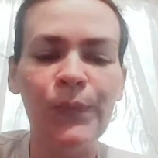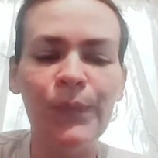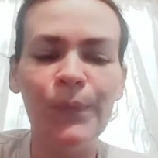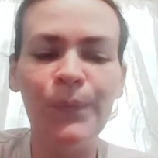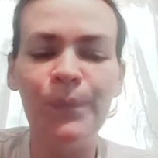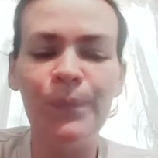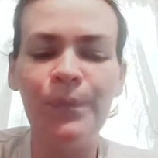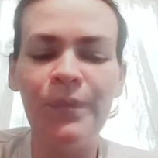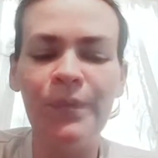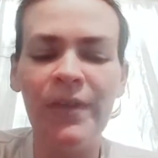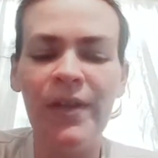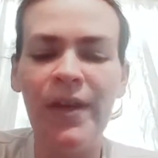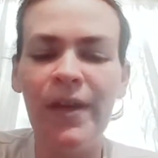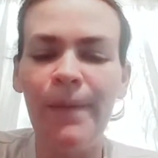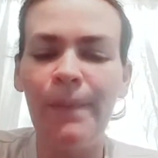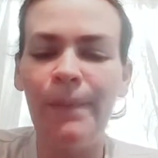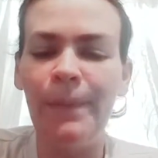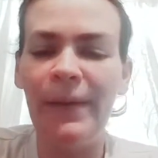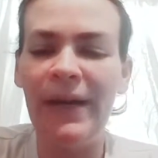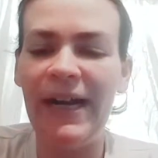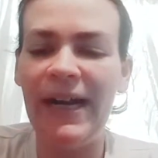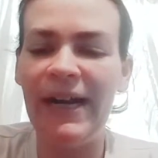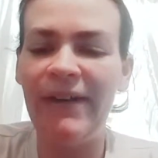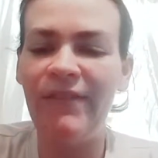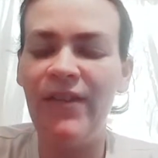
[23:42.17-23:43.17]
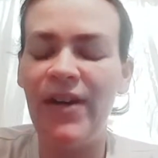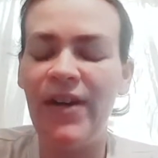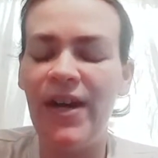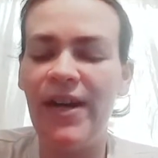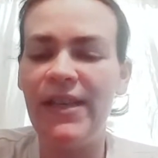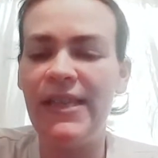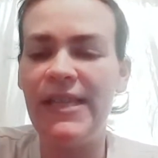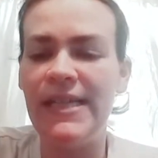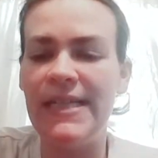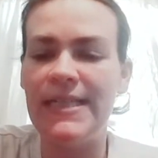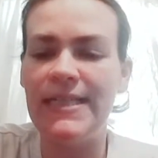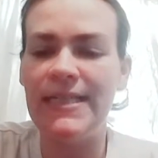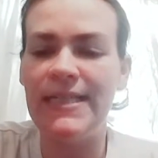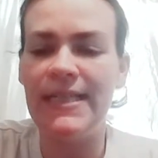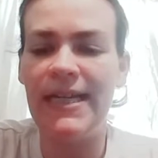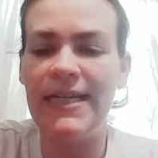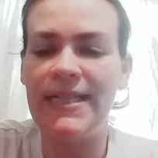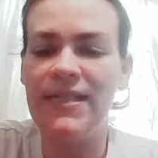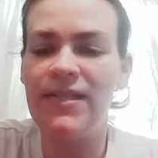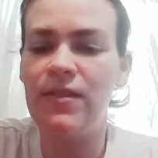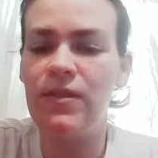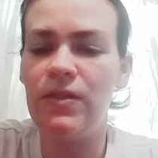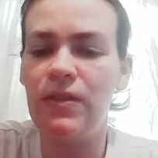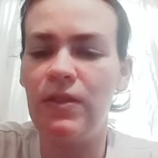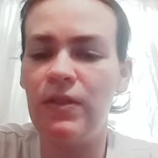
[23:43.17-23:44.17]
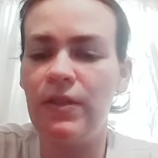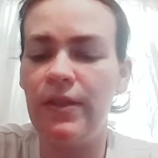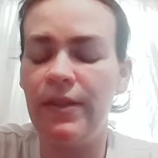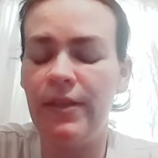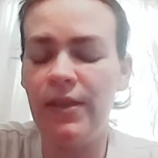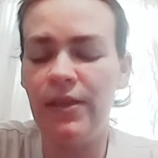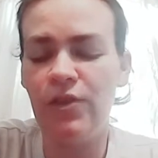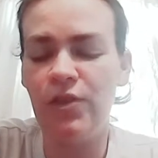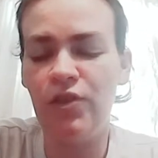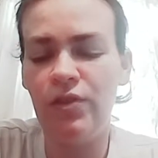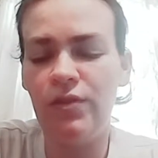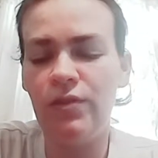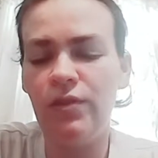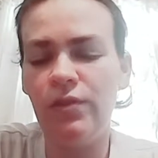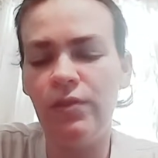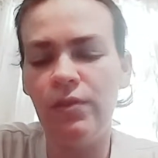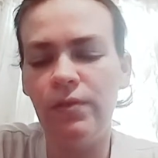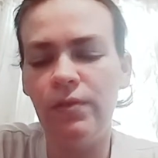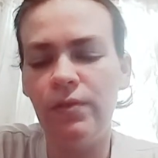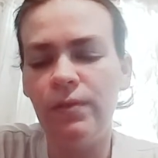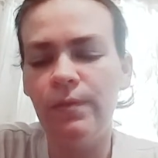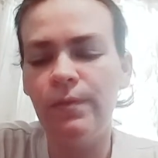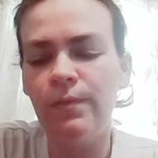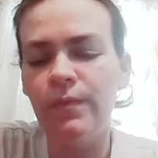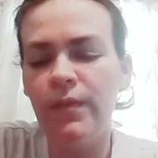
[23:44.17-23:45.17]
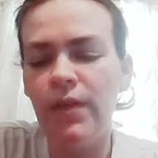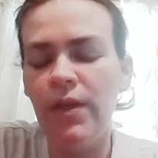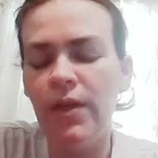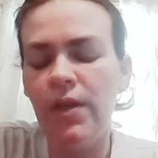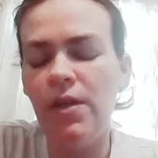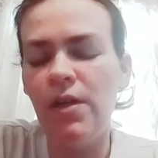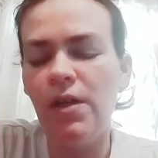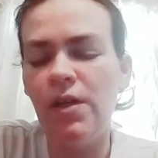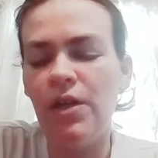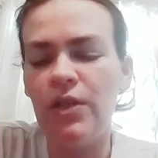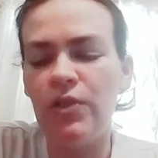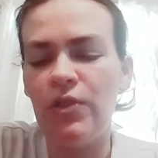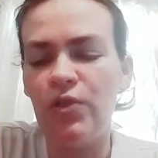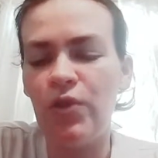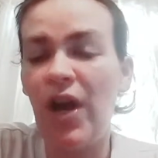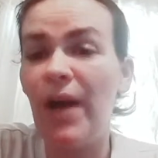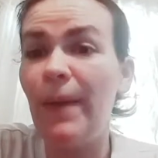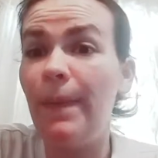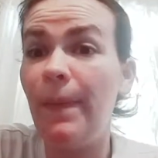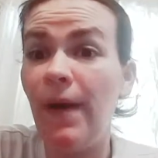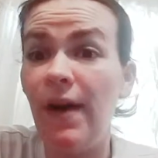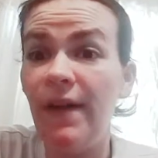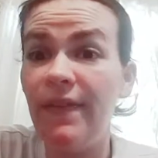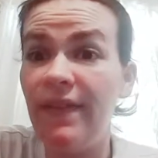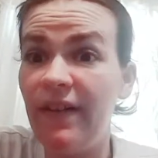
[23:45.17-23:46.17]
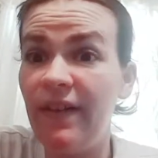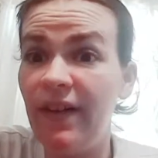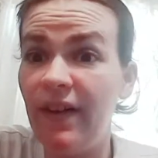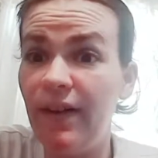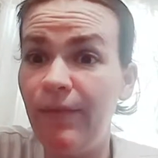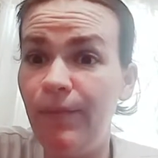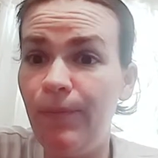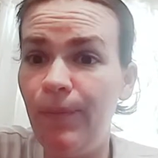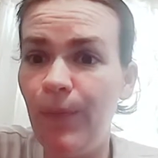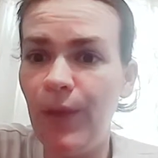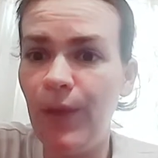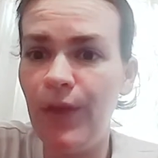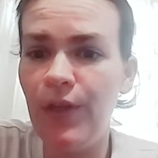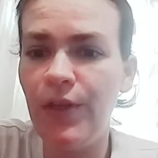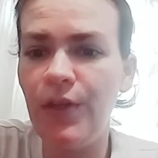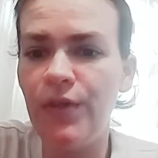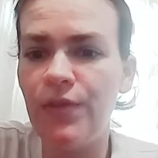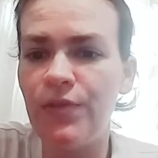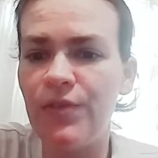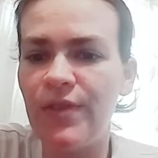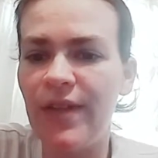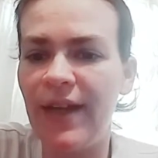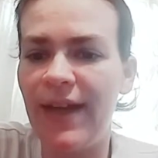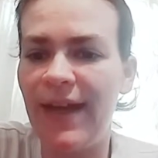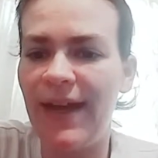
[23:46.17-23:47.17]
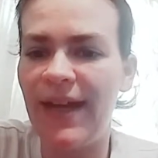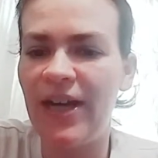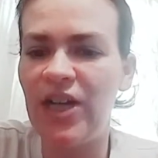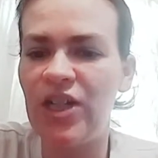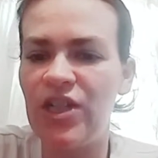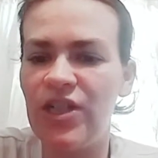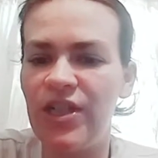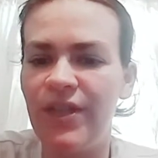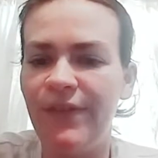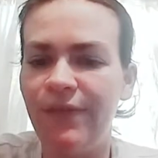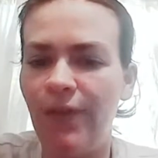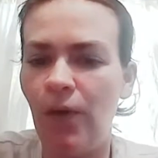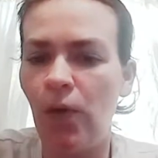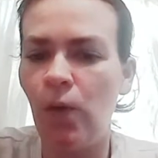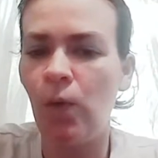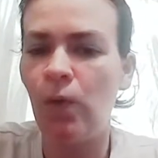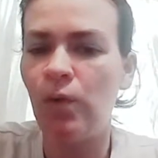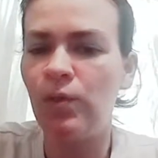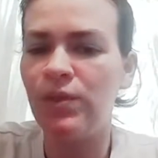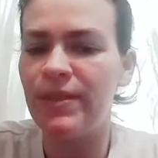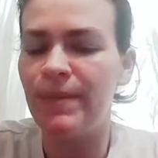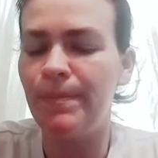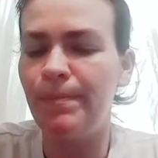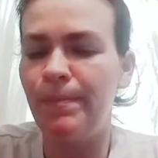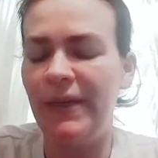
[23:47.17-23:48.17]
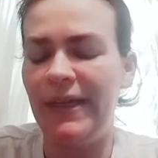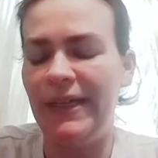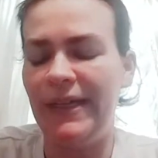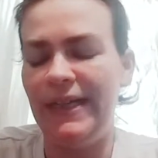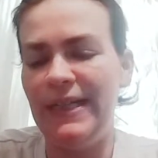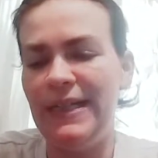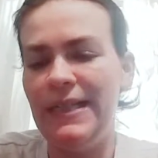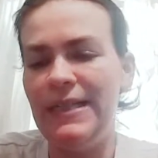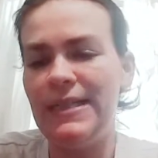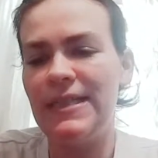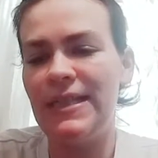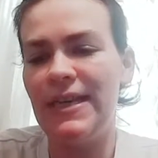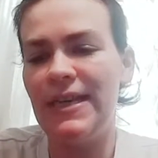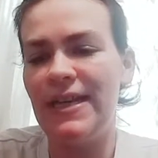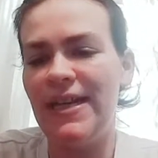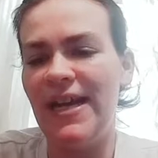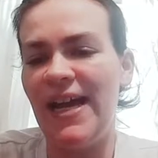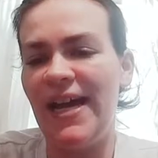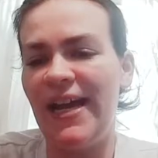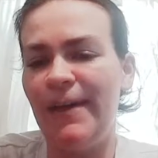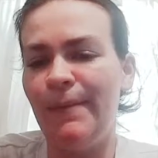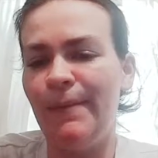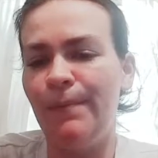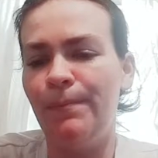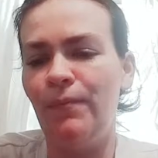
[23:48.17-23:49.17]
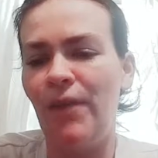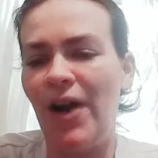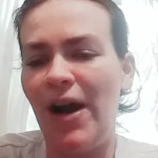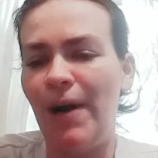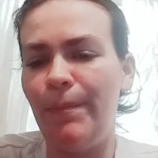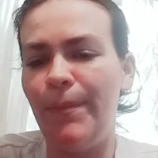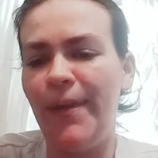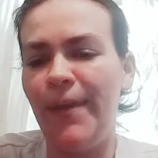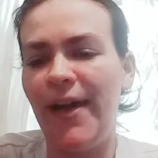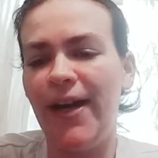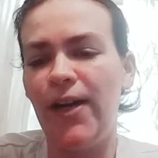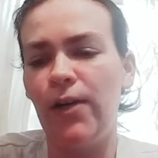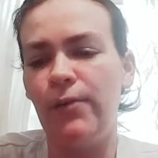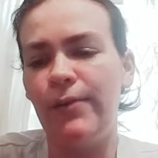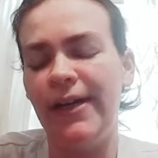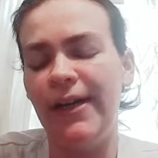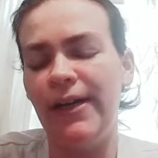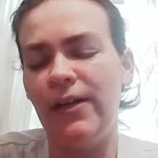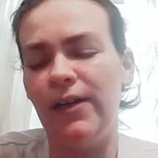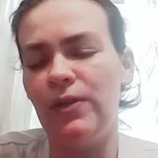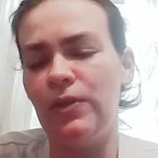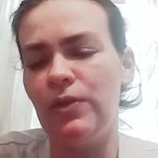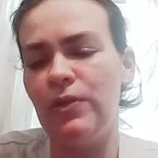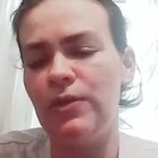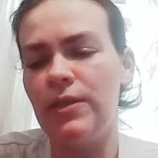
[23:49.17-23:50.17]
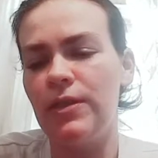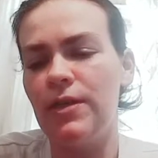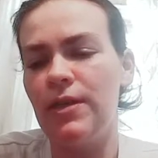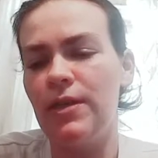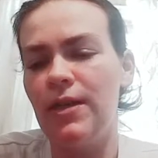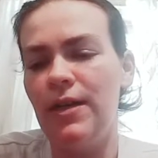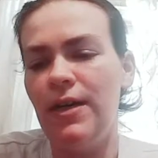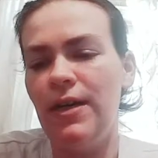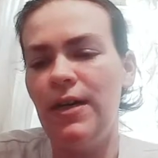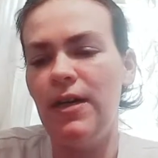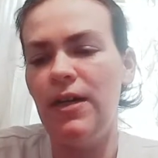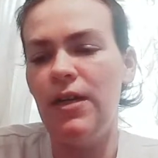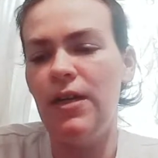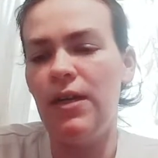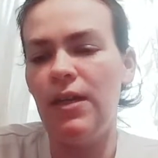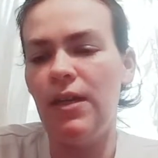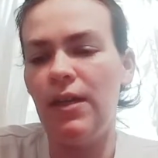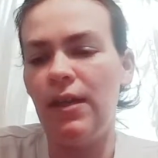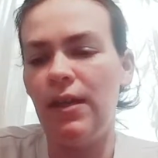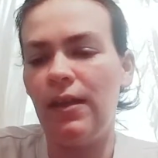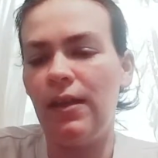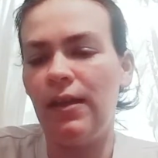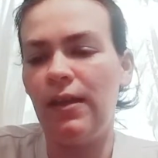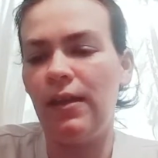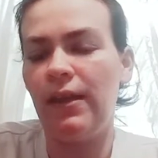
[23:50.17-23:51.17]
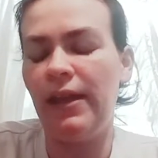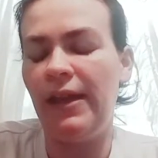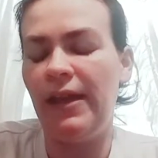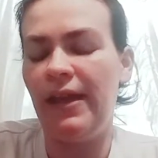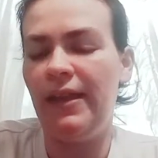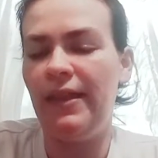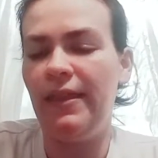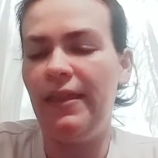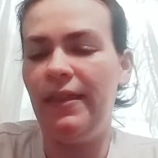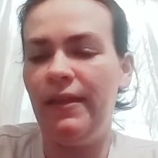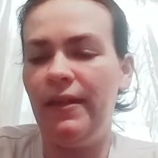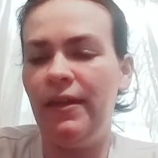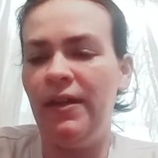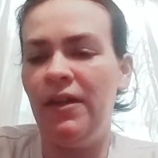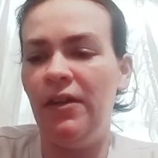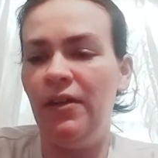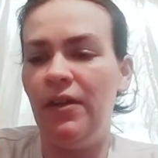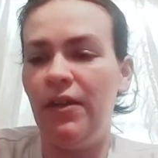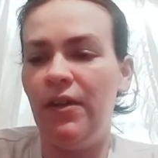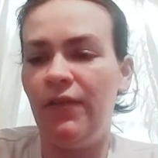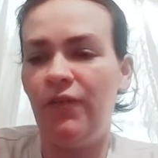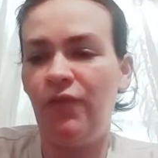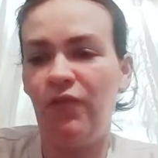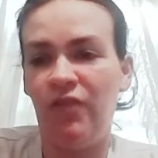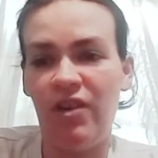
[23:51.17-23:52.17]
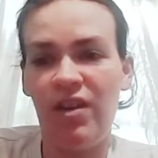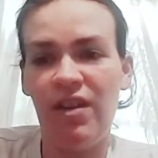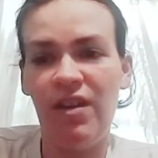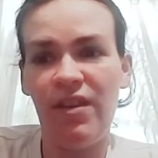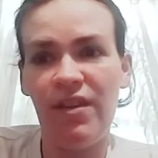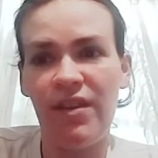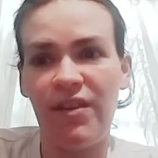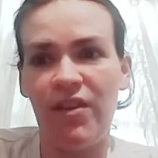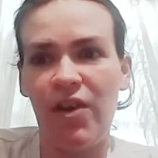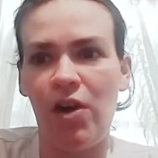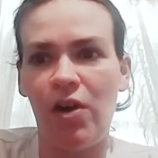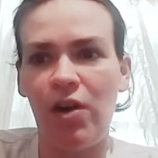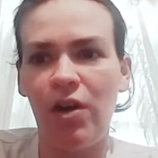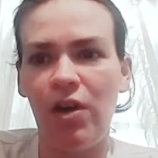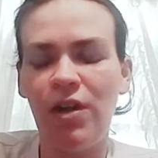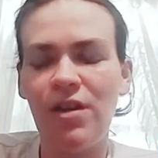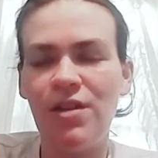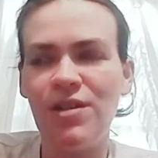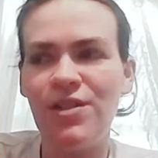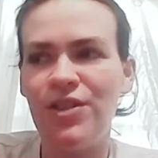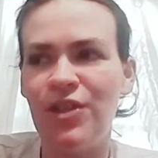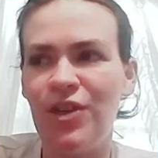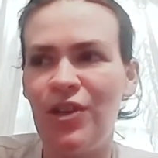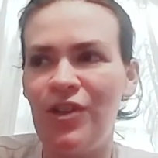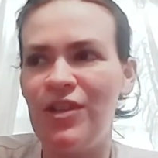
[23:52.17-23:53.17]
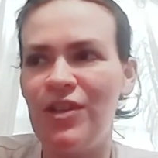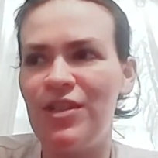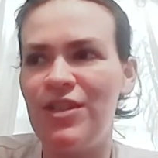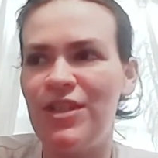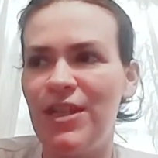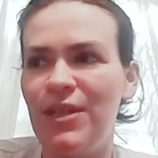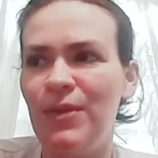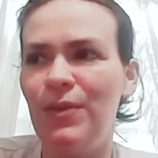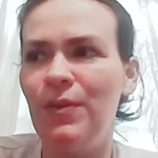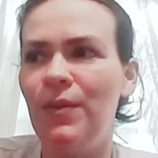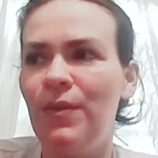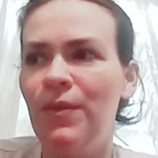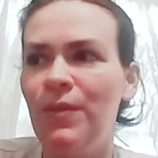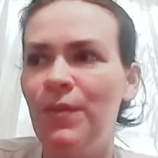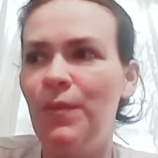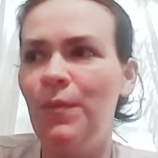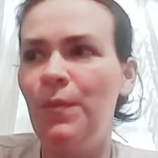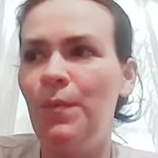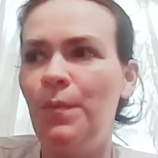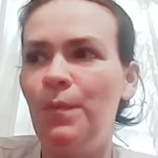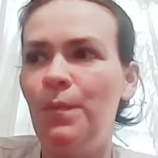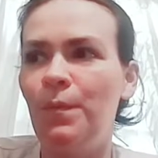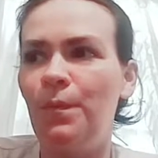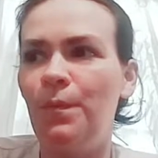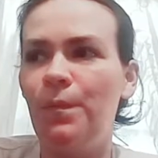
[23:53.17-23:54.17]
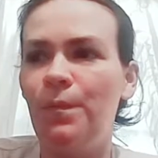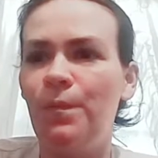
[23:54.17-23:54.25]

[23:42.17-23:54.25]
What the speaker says: So, but I've got this nice little, the tripod that I've been using actually folds and bends, and I can wrap that around like the front of the cart so you can see